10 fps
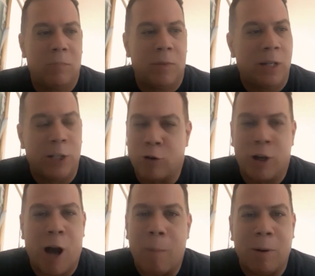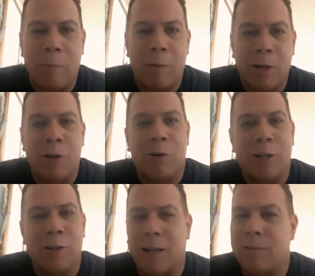he just would compliment me. He
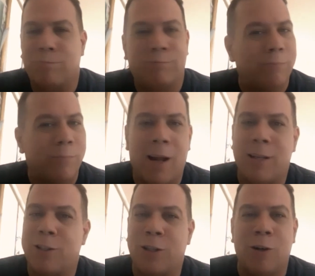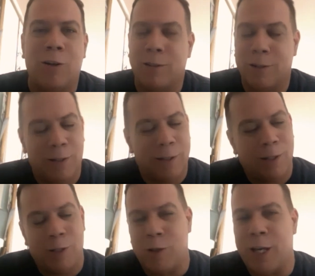was like, "Wow, you
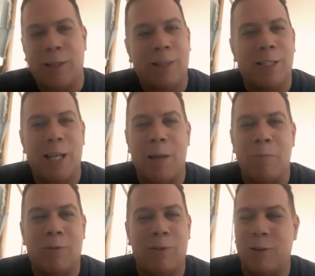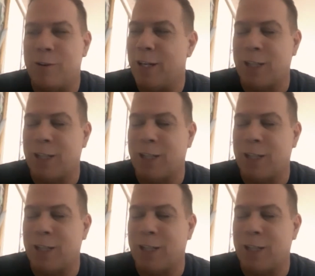hit the same, you hit the